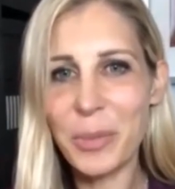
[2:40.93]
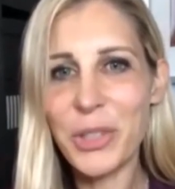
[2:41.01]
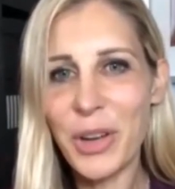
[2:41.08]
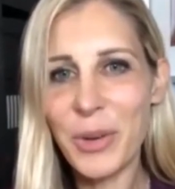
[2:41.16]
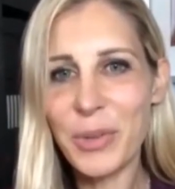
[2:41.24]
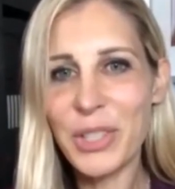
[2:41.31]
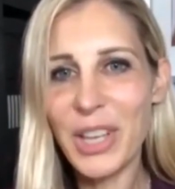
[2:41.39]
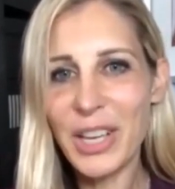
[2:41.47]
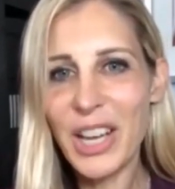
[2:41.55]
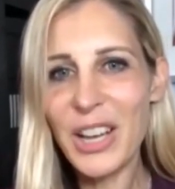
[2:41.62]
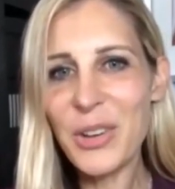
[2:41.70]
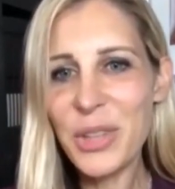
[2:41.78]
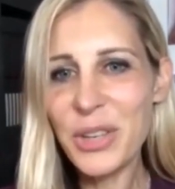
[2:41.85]
So I was like,
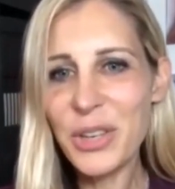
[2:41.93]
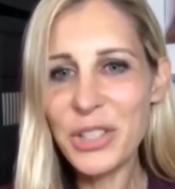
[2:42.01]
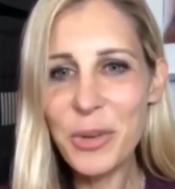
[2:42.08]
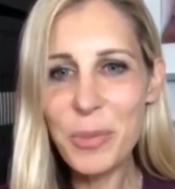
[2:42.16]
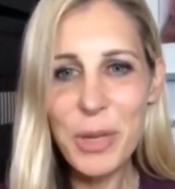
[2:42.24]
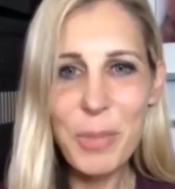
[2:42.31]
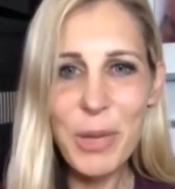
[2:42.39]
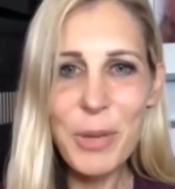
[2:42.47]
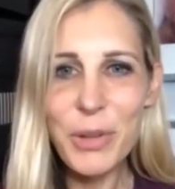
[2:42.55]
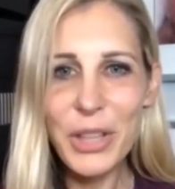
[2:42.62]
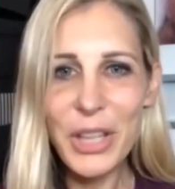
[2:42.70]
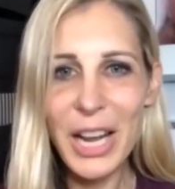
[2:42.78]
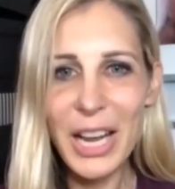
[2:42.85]
oh, there's so many
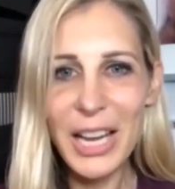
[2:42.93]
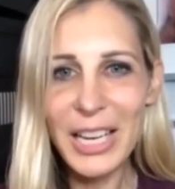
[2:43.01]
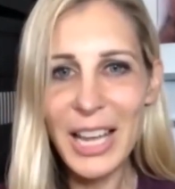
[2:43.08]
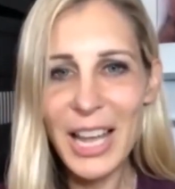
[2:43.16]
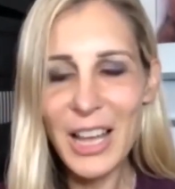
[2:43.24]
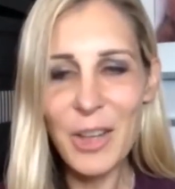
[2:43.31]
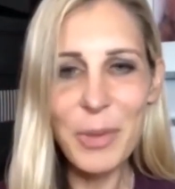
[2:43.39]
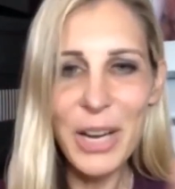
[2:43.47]
people that I can help,